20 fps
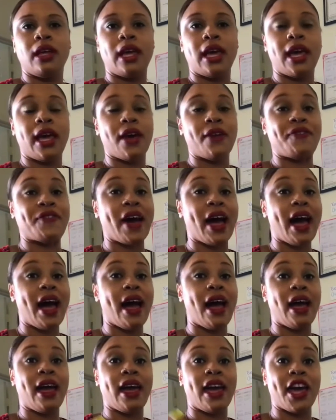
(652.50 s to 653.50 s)
if
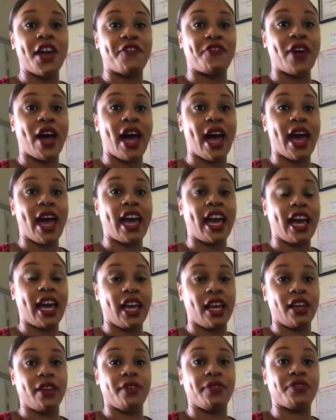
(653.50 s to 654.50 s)
I
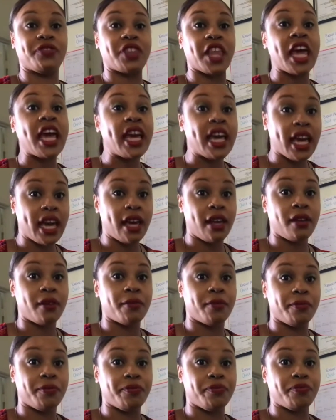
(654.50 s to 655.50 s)
think it,
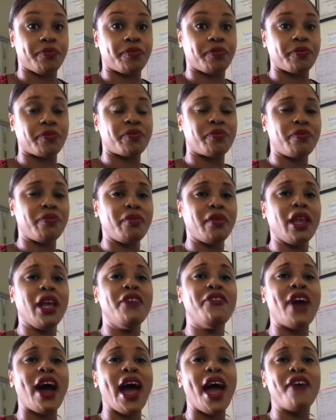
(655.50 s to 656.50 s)

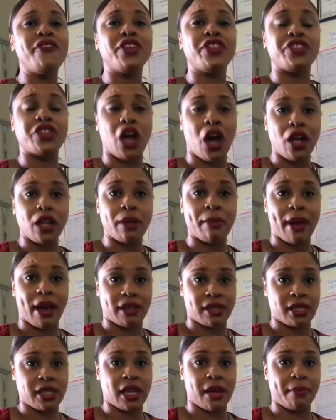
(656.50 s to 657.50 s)
if I have a thought
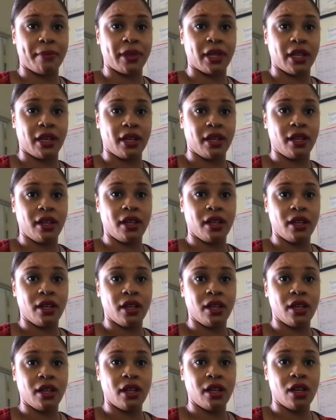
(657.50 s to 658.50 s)
about something
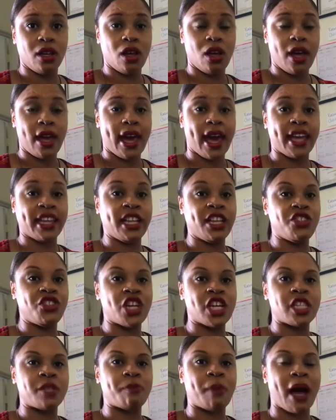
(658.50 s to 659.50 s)
and it
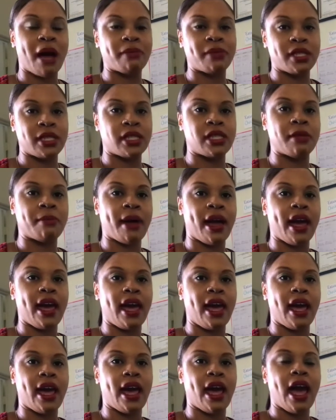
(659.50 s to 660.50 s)
just popped into my
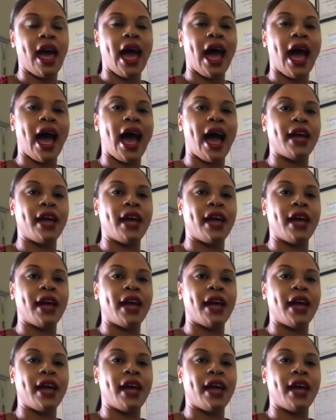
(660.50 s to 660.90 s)
head, I